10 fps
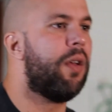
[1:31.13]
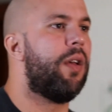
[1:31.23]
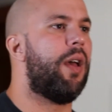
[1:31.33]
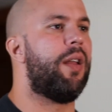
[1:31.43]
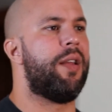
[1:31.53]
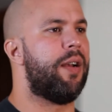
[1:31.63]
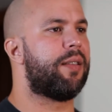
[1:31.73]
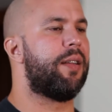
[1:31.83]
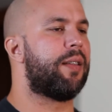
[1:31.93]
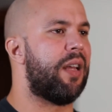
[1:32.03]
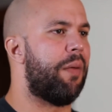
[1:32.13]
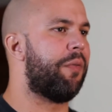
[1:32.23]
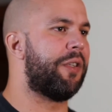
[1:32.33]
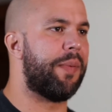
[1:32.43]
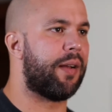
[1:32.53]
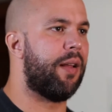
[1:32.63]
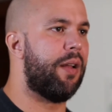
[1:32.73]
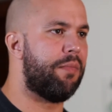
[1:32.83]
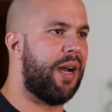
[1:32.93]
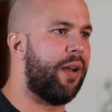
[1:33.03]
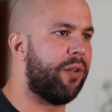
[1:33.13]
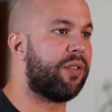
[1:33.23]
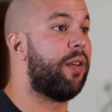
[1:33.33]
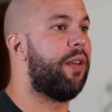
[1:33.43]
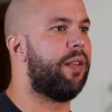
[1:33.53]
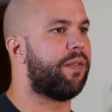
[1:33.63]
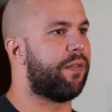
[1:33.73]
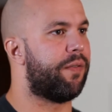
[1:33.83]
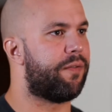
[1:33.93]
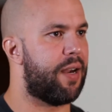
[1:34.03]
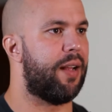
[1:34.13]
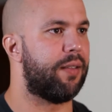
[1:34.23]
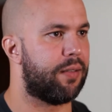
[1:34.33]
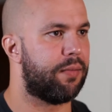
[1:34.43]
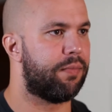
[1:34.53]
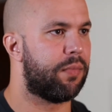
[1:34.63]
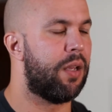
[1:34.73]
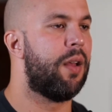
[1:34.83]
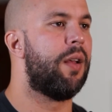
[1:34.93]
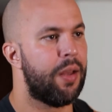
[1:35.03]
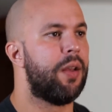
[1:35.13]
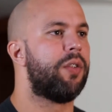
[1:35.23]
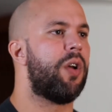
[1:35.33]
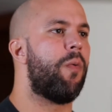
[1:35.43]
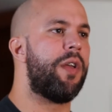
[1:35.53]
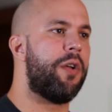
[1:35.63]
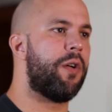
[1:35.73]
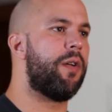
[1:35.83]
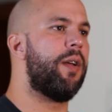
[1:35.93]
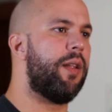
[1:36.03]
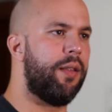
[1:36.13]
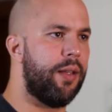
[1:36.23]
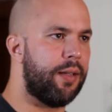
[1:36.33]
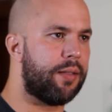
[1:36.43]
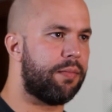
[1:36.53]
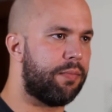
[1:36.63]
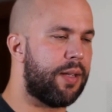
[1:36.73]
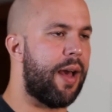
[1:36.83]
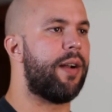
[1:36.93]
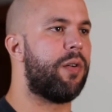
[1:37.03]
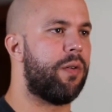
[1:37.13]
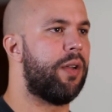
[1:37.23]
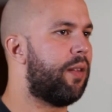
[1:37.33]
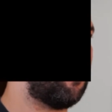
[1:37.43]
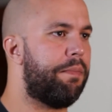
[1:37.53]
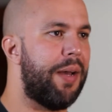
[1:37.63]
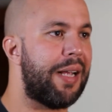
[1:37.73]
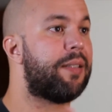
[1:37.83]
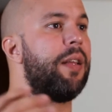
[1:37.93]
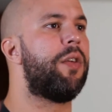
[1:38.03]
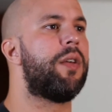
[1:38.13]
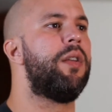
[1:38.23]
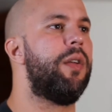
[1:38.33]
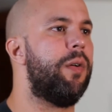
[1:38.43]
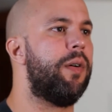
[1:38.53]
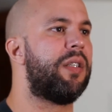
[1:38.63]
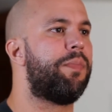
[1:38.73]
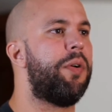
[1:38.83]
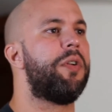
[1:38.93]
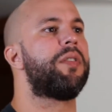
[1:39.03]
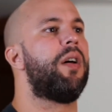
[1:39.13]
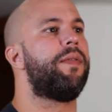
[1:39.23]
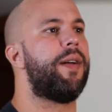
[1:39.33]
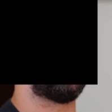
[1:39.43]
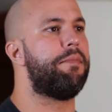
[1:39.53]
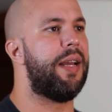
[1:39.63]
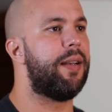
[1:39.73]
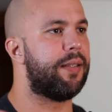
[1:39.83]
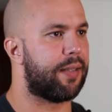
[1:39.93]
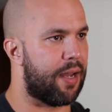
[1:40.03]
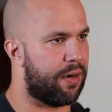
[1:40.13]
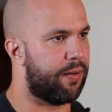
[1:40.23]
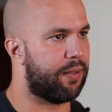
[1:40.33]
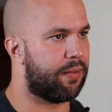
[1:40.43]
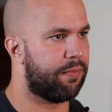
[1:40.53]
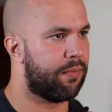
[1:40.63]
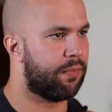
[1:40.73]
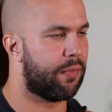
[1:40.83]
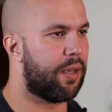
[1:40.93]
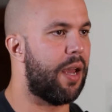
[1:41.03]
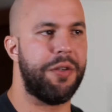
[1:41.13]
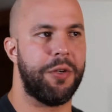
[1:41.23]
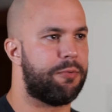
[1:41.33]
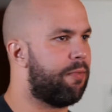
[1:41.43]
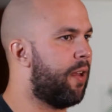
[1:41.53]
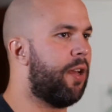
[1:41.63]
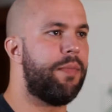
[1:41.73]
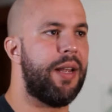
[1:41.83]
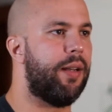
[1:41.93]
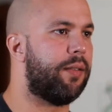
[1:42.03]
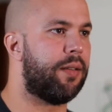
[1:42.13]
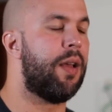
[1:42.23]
And here's an example. Here's my client Miles. He's from France. So when you're in this category, the best thing you can do is put yourself at maintenance calories. Okay, just hit maintenance.